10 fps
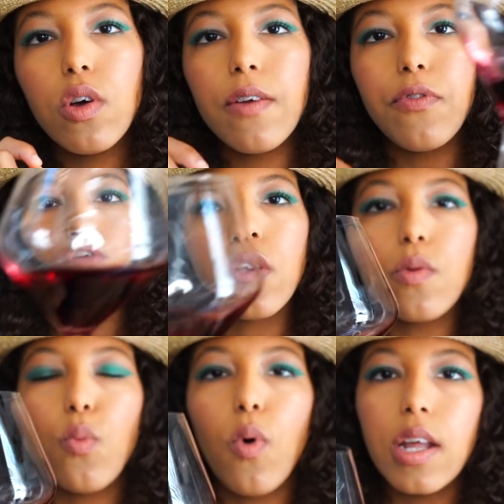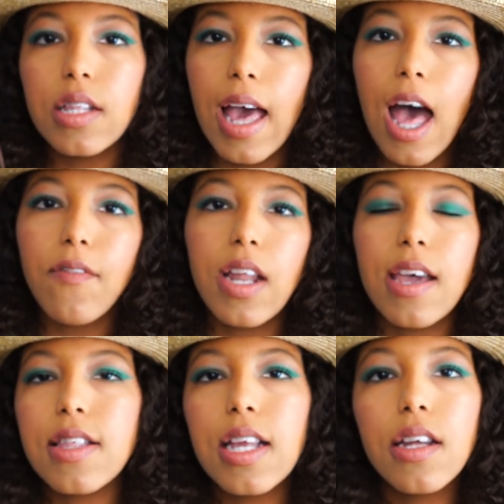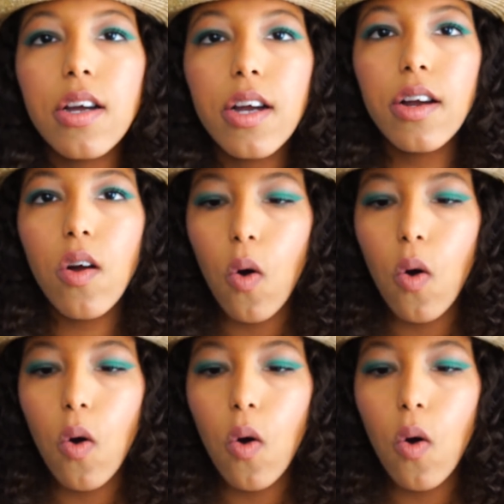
if you're wanting to have a nice dinner,